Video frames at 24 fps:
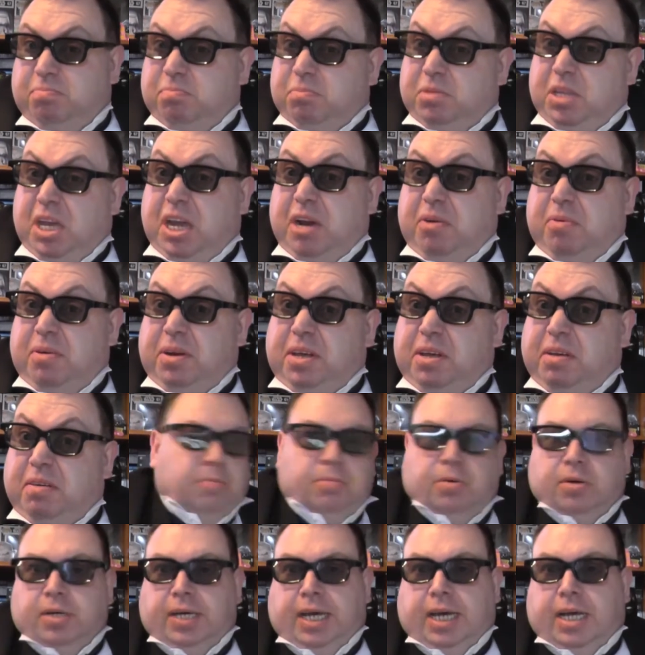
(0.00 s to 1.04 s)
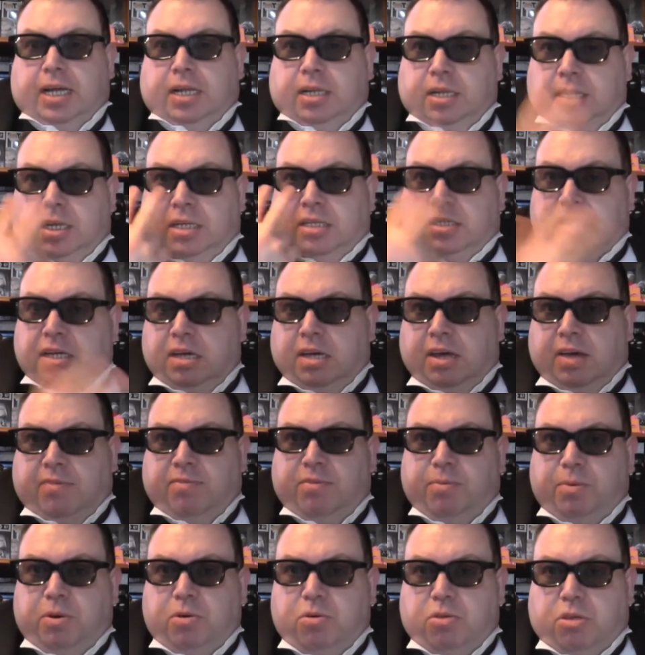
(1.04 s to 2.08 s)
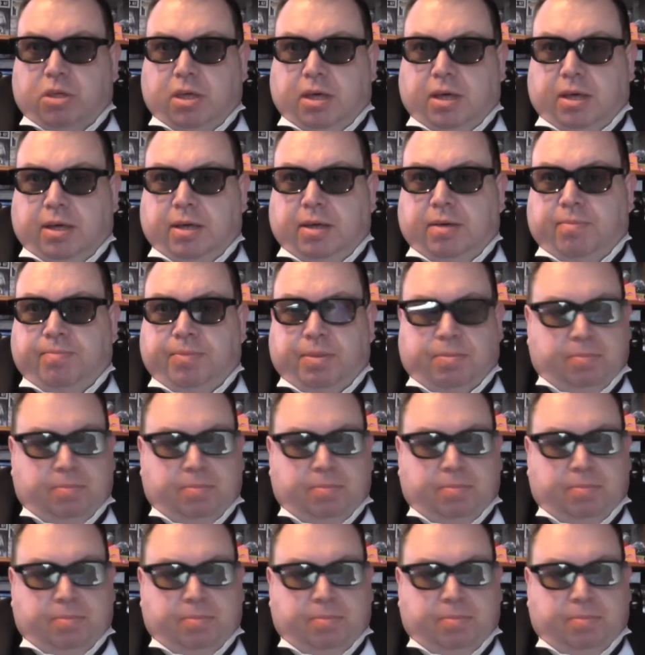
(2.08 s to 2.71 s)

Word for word: Yeah, really. Well, yeah, let's uh, have a mooch at uh,